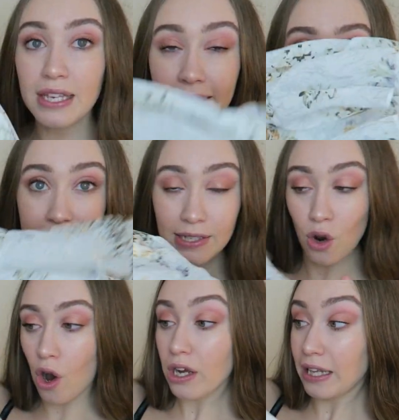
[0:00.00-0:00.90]
This is
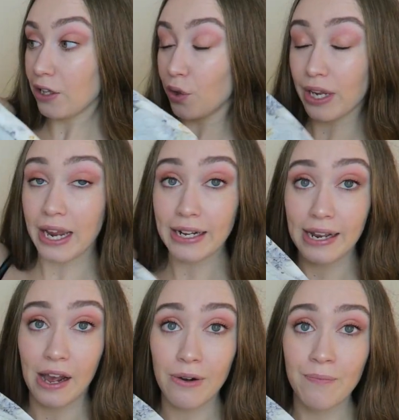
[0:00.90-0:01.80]
not, like looking at it
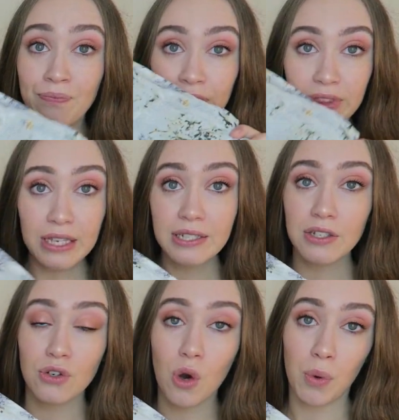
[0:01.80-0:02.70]
now, this
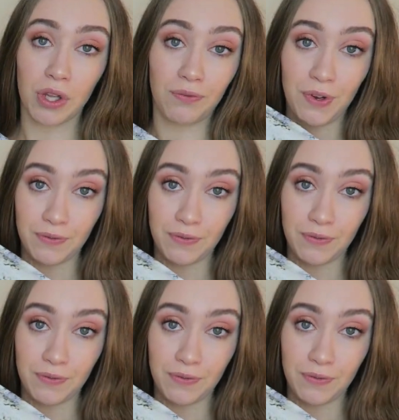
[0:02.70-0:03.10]
is not worth